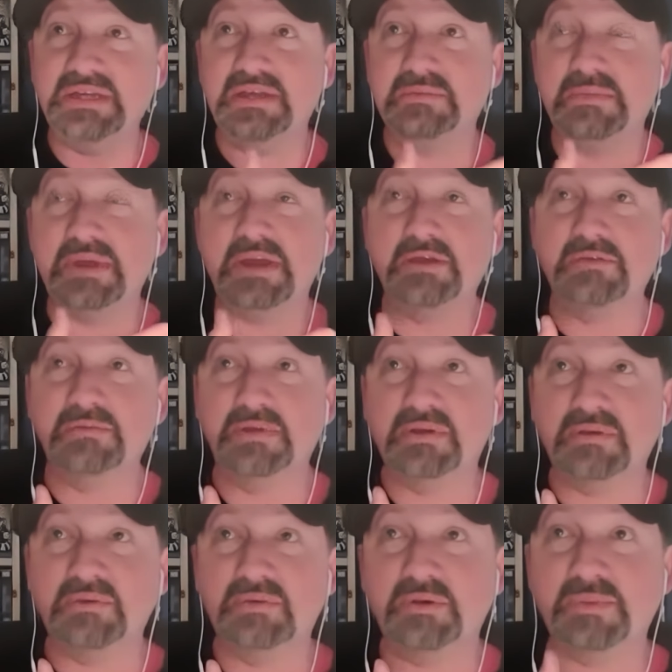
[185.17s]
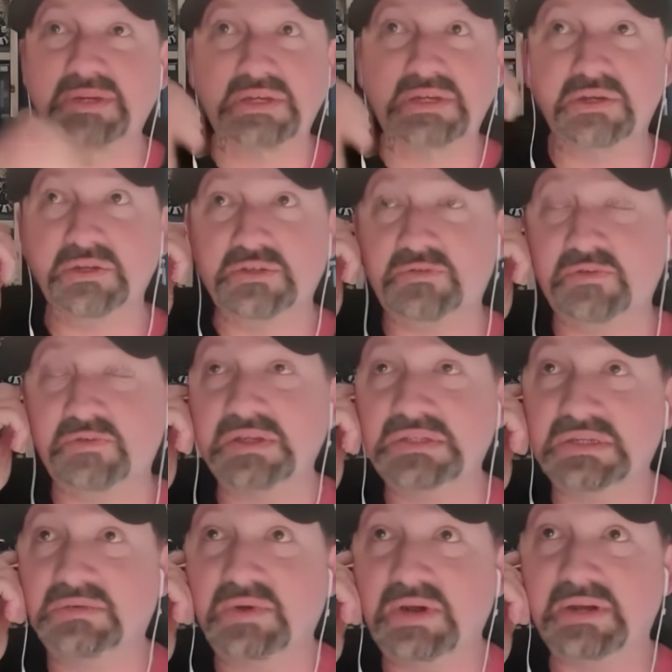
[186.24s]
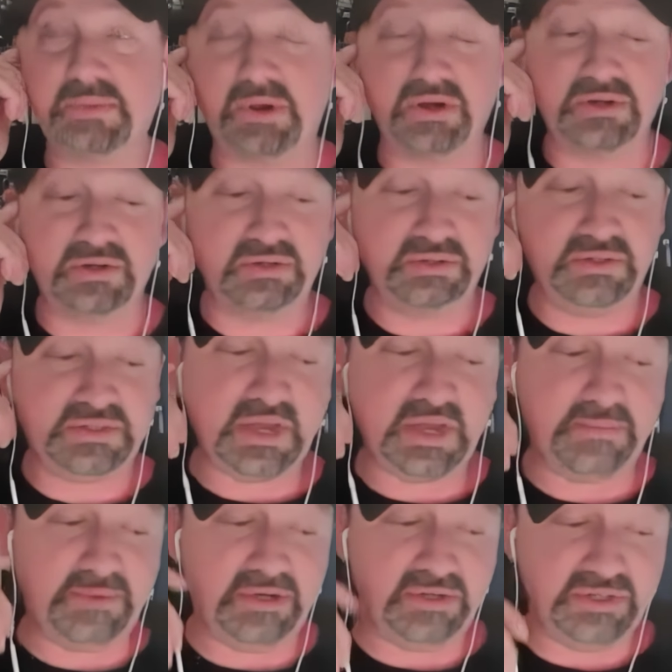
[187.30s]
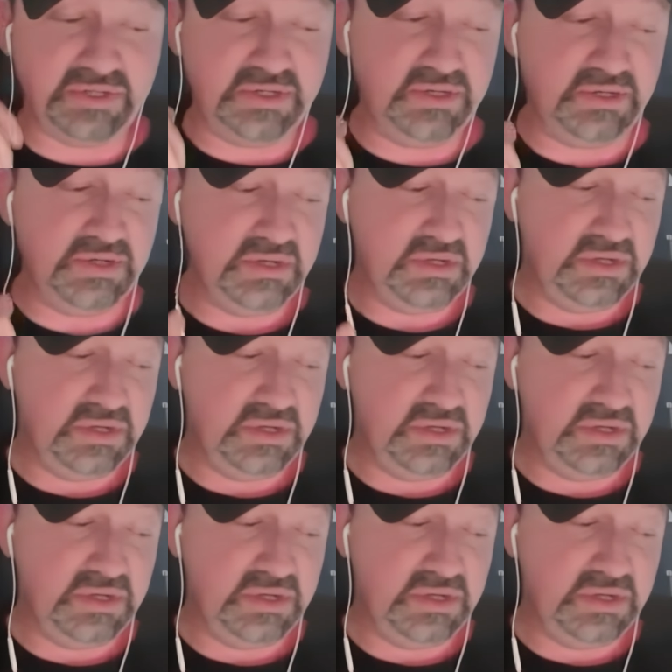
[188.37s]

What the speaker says: and my one of my dearest friends and writing partner, Scott Peterson,